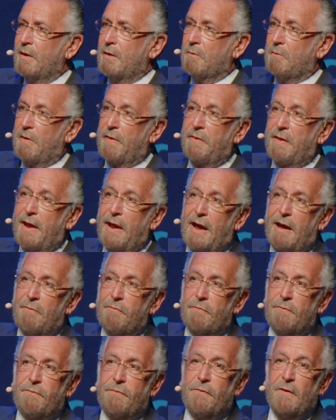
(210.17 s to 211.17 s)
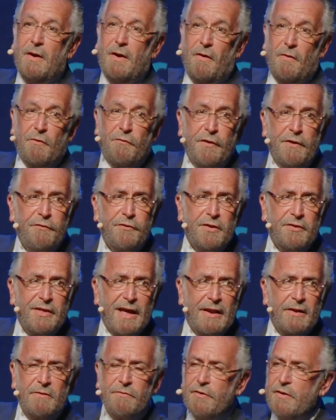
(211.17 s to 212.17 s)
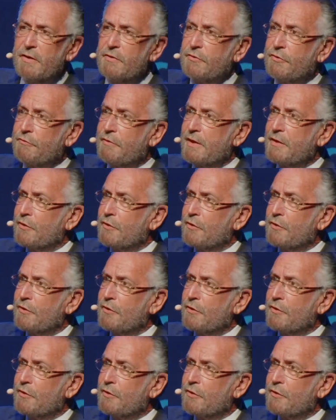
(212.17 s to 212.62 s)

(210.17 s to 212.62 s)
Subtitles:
When they have, on the 50th anniversary,